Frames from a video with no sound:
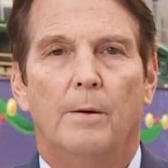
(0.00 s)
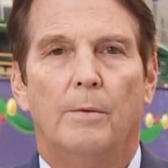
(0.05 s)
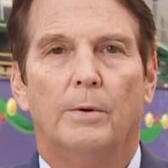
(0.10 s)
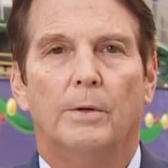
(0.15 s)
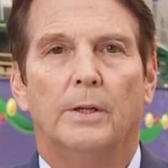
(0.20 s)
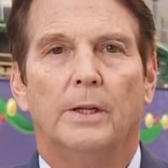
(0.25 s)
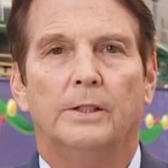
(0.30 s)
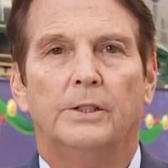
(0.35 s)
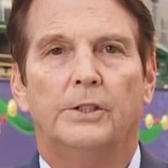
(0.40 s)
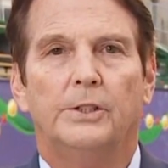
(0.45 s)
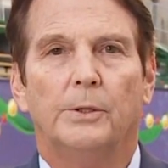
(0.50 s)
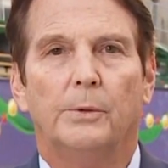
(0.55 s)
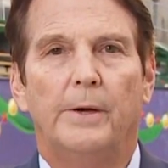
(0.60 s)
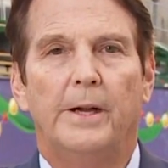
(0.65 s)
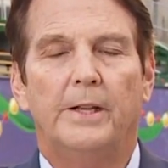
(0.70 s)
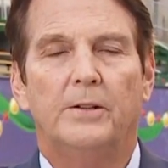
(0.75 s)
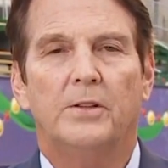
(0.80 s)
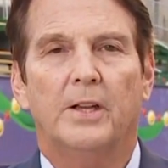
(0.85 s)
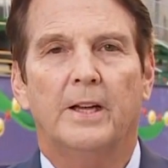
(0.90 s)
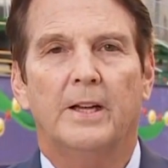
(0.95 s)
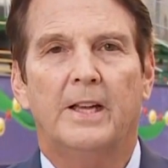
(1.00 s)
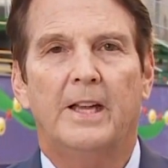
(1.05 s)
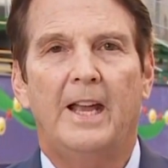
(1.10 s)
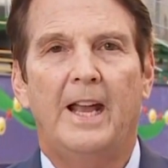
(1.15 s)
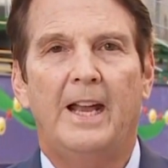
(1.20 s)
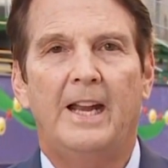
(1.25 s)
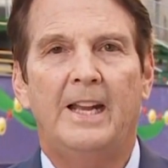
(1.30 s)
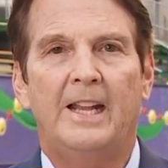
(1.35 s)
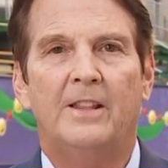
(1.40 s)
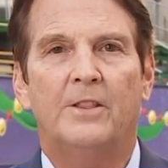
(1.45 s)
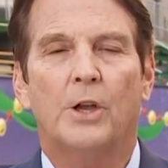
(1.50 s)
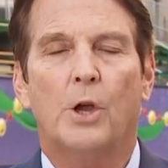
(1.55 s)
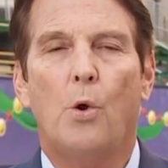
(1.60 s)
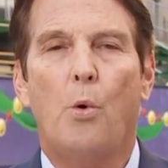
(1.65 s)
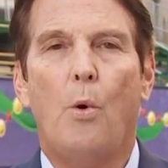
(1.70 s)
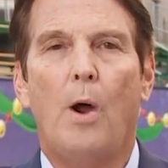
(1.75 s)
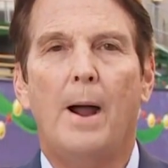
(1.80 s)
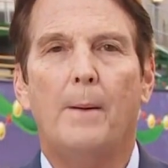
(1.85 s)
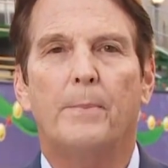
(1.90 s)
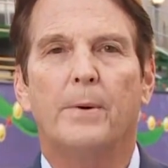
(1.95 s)
Well, Sharice, Katie, the
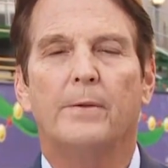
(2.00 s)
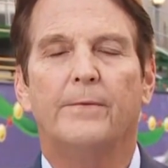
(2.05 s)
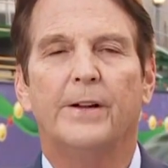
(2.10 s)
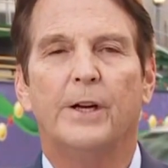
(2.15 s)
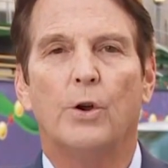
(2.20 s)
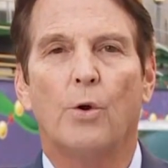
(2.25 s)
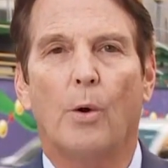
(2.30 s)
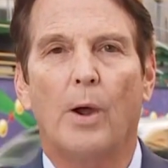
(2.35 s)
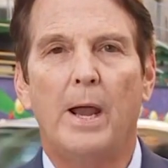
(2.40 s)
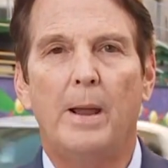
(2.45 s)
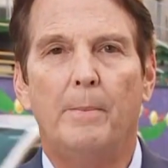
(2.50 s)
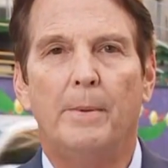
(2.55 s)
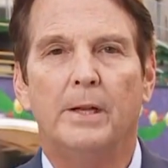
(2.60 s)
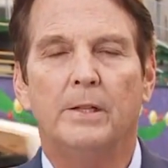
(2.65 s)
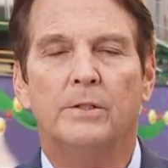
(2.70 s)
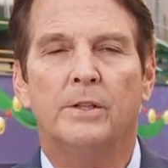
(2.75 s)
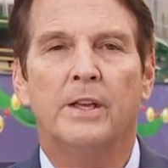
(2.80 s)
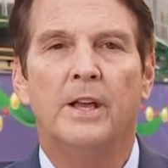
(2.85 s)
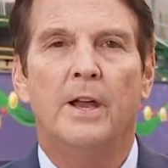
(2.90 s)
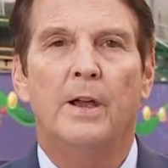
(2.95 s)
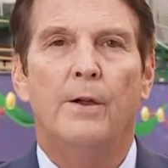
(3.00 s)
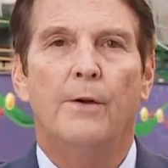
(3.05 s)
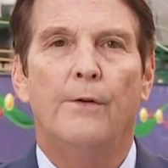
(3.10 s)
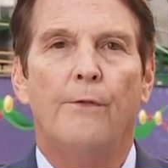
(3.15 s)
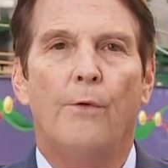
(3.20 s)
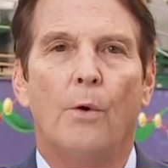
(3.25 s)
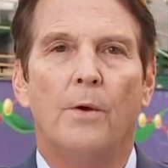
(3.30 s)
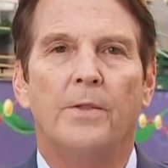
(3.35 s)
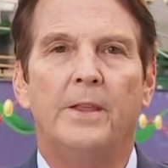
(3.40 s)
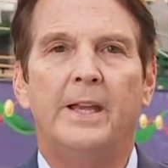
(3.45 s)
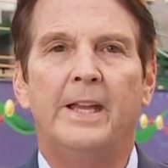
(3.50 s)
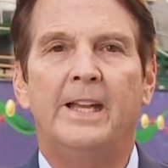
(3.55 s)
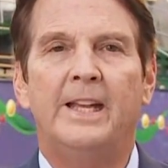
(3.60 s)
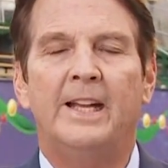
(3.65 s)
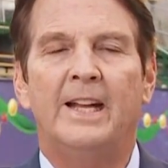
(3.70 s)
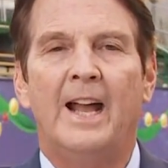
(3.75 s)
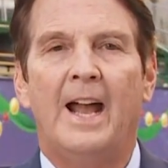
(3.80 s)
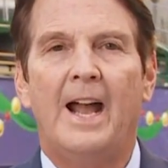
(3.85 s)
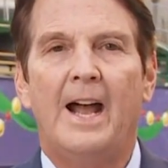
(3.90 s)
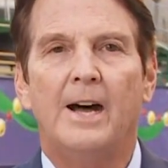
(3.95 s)
cooperative agreements for the
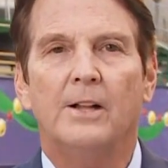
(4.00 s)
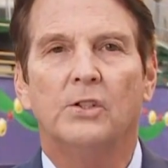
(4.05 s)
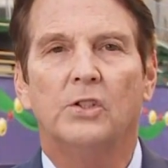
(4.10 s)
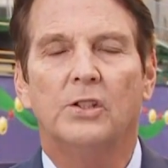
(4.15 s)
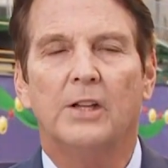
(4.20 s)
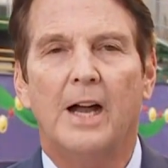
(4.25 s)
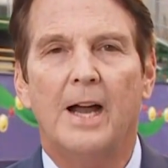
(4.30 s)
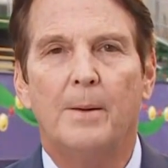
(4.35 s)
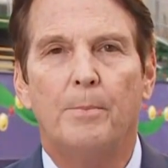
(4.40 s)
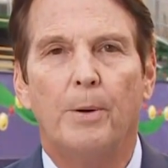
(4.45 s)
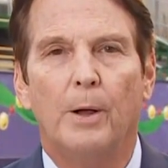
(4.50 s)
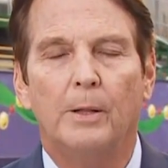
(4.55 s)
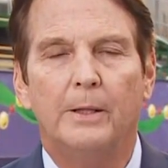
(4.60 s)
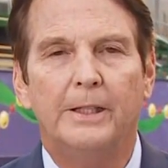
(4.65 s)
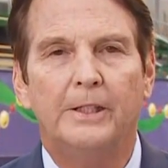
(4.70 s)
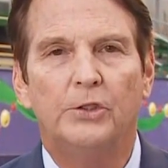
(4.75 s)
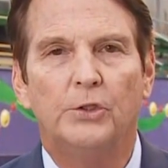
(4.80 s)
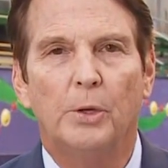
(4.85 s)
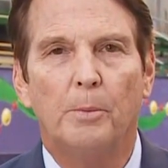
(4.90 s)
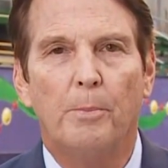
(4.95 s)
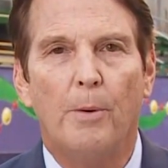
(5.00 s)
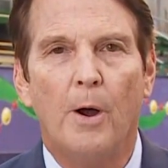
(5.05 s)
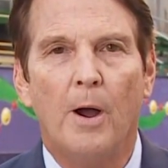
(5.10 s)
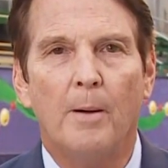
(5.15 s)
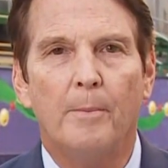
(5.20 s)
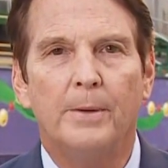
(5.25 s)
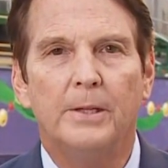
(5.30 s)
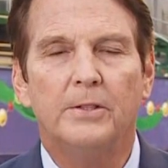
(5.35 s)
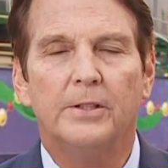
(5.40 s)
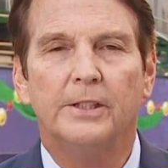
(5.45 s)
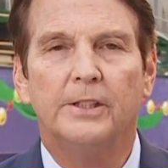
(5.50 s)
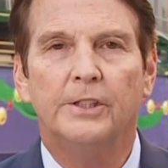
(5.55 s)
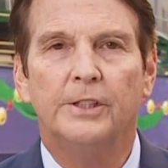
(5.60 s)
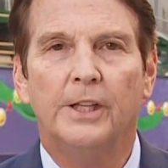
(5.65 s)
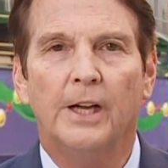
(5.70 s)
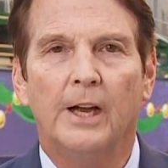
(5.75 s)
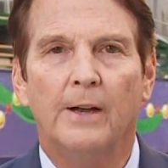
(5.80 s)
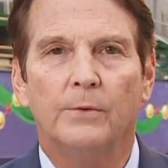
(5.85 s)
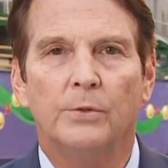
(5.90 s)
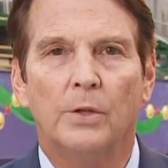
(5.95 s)
outside police departments and
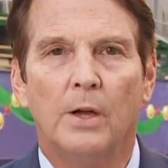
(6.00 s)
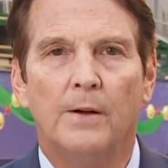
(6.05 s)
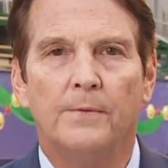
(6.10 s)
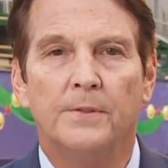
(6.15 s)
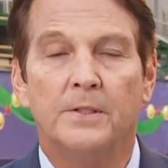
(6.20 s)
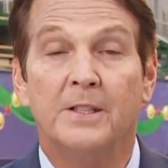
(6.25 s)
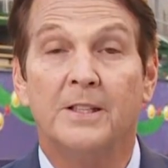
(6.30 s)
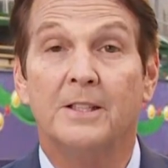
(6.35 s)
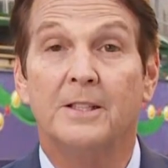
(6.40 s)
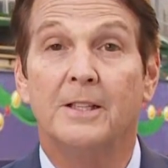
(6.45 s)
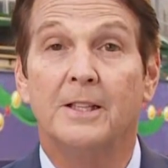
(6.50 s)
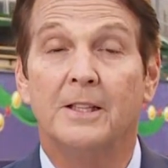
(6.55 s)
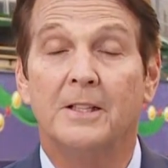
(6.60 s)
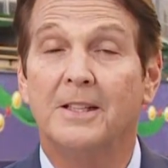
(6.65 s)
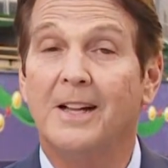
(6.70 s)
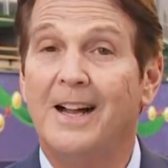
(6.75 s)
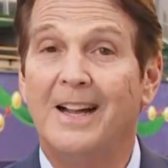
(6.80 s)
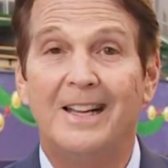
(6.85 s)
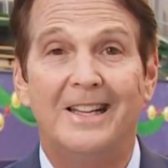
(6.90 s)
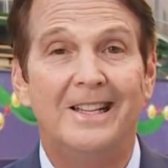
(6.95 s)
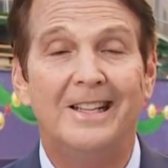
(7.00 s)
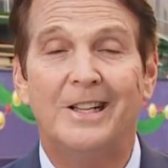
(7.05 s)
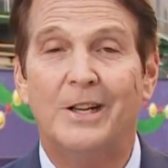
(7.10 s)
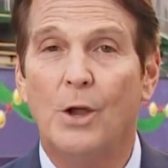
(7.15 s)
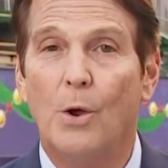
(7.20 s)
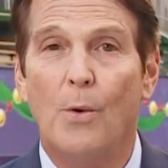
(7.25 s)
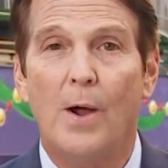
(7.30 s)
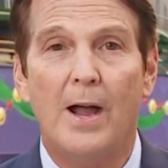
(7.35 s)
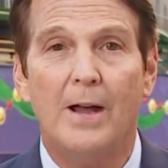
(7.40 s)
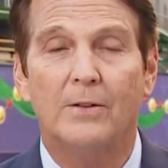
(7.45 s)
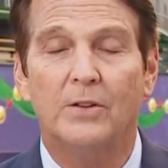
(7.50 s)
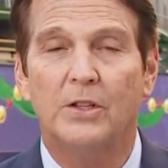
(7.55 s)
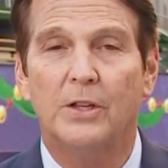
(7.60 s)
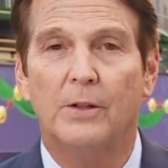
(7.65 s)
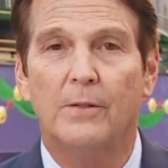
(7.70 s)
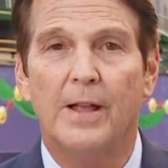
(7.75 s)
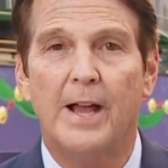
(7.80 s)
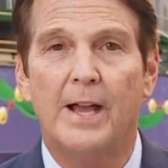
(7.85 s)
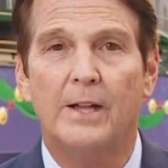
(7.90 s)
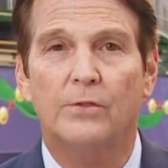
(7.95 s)
sheriff's offices to sign didn't go out
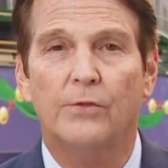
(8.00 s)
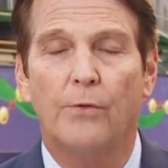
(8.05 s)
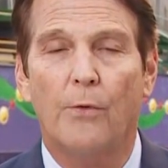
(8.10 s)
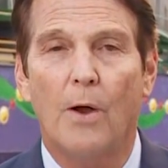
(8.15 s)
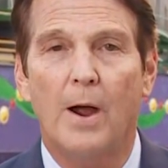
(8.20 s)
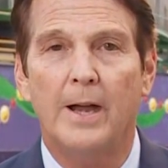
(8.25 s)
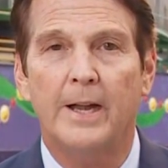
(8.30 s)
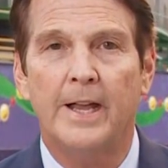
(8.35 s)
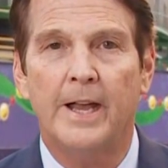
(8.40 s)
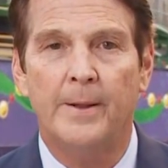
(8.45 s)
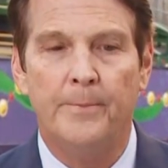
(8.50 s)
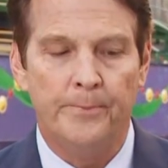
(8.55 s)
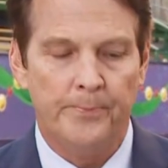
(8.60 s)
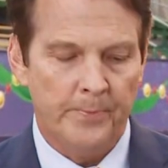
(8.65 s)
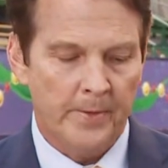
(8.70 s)
until last Friday.